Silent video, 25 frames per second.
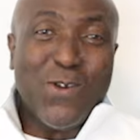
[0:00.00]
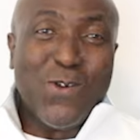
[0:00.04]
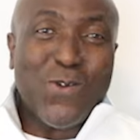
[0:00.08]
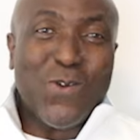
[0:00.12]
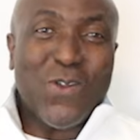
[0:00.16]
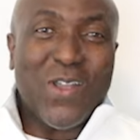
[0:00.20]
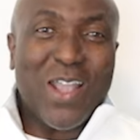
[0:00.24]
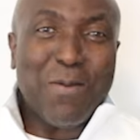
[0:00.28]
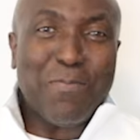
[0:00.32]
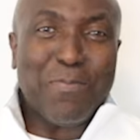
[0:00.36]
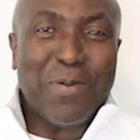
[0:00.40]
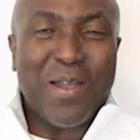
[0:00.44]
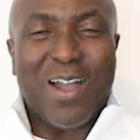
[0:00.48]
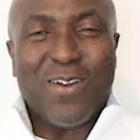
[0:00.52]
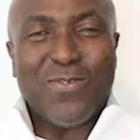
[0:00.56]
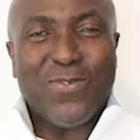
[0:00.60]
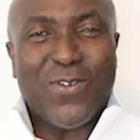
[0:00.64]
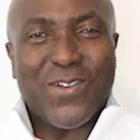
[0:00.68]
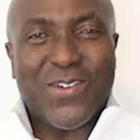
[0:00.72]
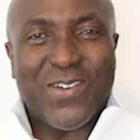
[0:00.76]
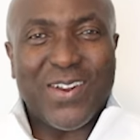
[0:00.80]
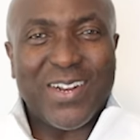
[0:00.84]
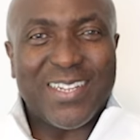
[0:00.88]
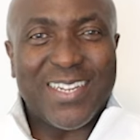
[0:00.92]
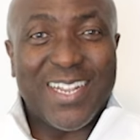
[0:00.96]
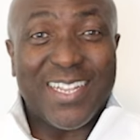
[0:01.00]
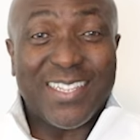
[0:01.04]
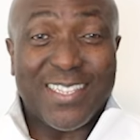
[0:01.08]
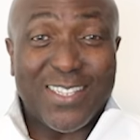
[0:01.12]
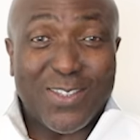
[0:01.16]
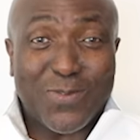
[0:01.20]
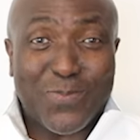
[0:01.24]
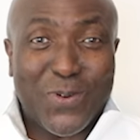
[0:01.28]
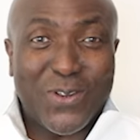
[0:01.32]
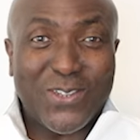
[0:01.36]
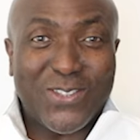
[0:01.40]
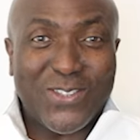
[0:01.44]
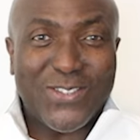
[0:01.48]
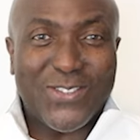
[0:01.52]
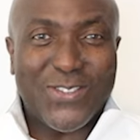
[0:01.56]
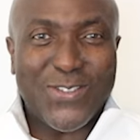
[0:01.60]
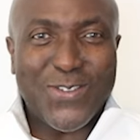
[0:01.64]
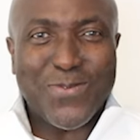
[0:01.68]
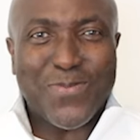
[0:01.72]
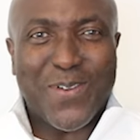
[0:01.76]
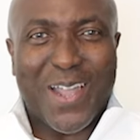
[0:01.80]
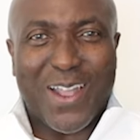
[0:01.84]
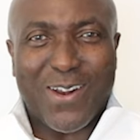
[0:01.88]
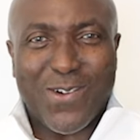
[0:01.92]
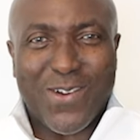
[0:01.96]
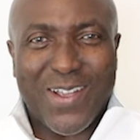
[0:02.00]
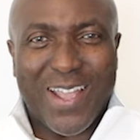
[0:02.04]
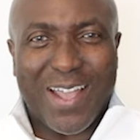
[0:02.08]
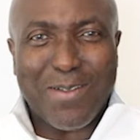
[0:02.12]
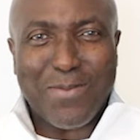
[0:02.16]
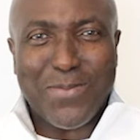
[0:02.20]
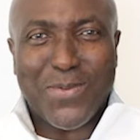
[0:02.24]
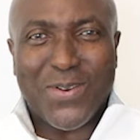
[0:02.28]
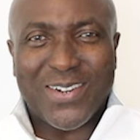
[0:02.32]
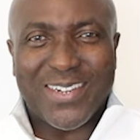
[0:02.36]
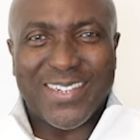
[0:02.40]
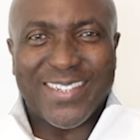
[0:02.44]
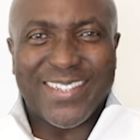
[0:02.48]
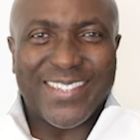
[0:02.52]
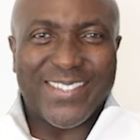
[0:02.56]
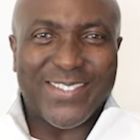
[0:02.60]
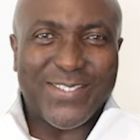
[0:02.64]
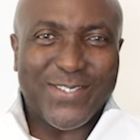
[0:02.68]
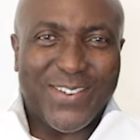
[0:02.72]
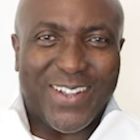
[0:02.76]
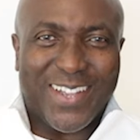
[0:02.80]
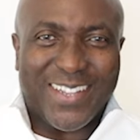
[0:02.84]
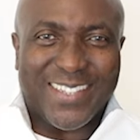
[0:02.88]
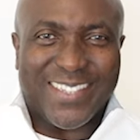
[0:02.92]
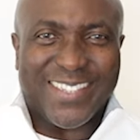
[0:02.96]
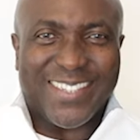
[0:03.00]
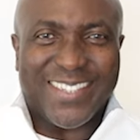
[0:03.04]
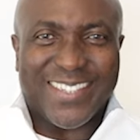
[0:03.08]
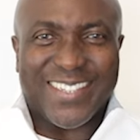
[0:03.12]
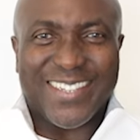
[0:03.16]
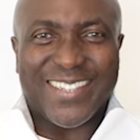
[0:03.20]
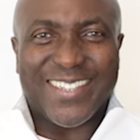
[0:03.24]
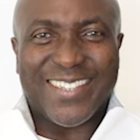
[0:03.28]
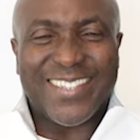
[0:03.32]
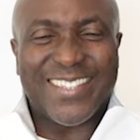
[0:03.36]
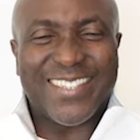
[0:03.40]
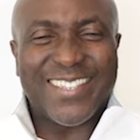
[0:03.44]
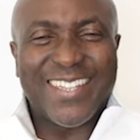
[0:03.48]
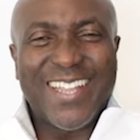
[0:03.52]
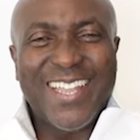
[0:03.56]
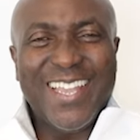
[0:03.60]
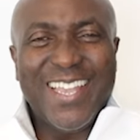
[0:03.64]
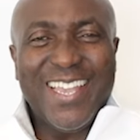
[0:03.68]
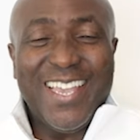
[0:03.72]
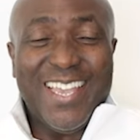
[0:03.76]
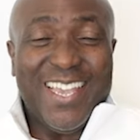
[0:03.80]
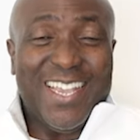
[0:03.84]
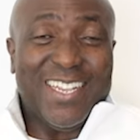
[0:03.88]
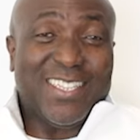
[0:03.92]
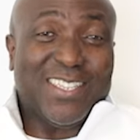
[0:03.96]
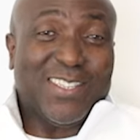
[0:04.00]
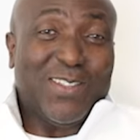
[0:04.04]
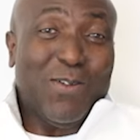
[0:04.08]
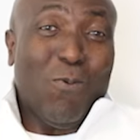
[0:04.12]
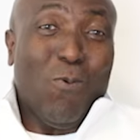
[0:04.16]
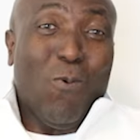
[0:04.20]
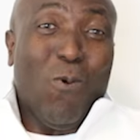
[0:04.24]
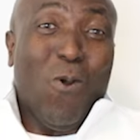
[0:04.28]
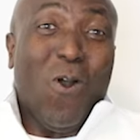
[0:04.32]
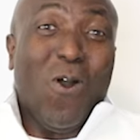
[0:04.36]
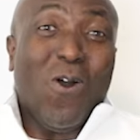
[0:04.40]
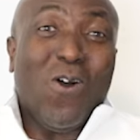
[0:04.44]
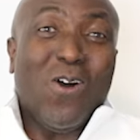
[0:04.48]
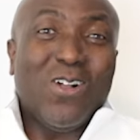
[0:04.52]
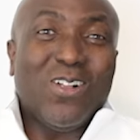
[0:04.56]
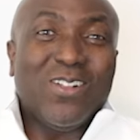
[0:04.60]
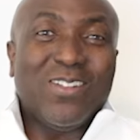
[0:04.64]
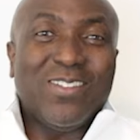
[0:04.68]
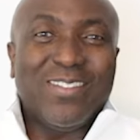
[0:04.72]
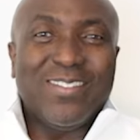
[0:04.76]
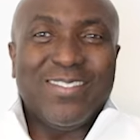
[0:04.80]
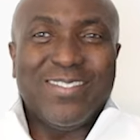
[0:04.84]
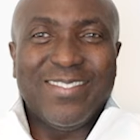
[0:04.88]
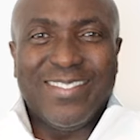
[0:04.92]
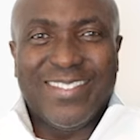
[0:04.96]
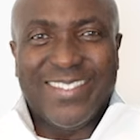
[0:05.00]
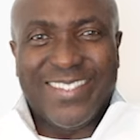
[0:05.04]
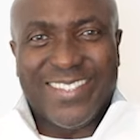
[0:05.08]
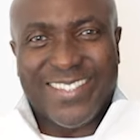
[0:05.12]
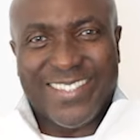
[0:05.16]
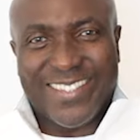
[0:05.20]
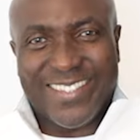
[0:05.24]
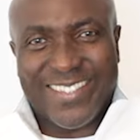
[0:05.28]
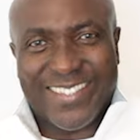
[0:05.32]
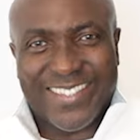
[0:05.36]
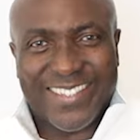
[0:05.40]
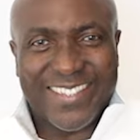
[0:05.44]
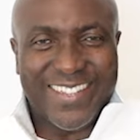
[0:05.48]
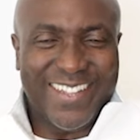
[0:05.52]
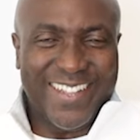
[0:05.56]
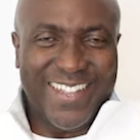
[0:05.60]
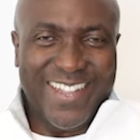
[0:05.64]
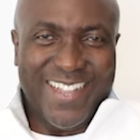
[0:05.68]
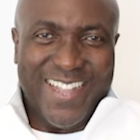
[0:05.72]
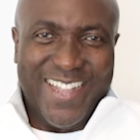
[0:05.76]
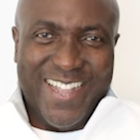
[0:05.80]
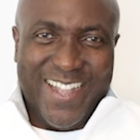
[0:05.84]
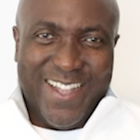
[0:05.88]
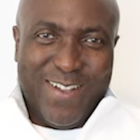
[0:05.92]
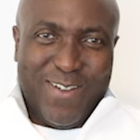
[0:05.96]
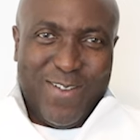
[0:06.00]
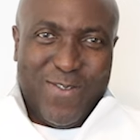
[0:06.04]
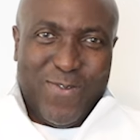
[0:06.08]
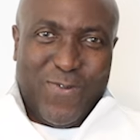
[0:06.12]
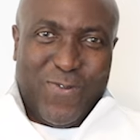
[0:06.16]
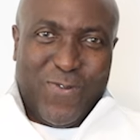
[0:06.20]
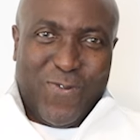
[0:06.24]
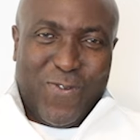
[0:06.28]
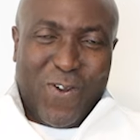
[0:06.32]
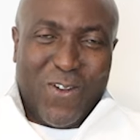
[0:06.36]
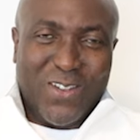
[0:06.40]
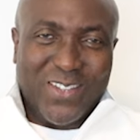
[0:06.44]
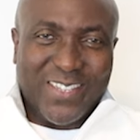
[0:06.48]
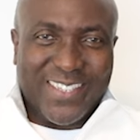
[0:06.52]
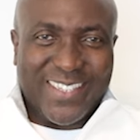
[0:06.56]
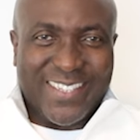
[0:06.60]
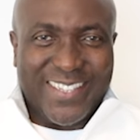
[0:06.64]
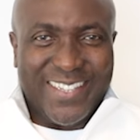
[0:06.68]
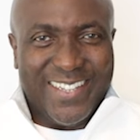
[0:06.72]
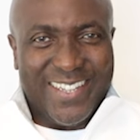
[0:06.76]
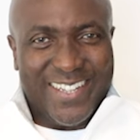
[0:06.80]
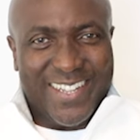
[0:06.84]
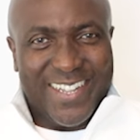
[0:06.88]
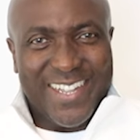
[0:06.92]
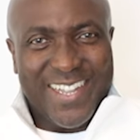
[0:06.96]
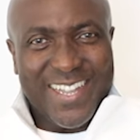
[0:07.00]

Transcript: Royal Power for Greatness is brought to you by Royal brothers, Royal sisters. It's the world's first